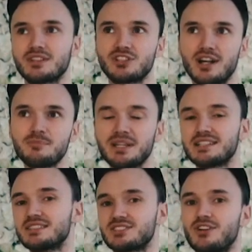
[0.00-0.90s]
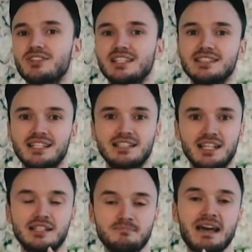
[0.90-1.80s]
try and pick the song that, that,
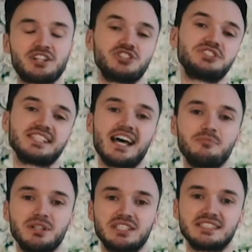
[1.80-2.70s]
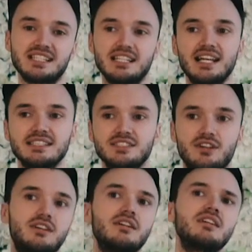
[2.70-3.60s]
that matches that because then that's
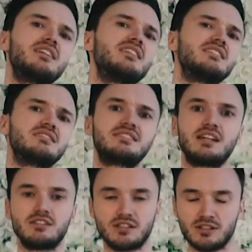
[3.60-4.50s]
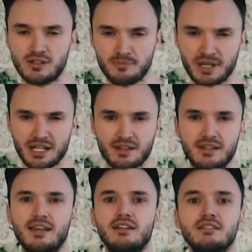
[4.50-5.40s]
going to sell it a lot better
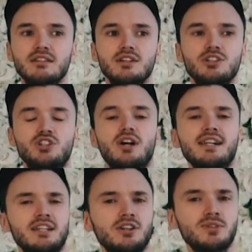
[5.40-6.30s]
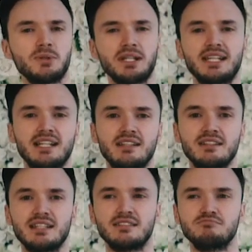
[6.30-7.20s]
than trying to include it
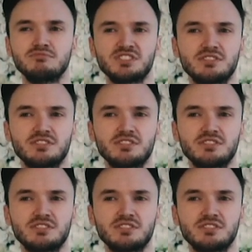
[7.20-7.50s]
in in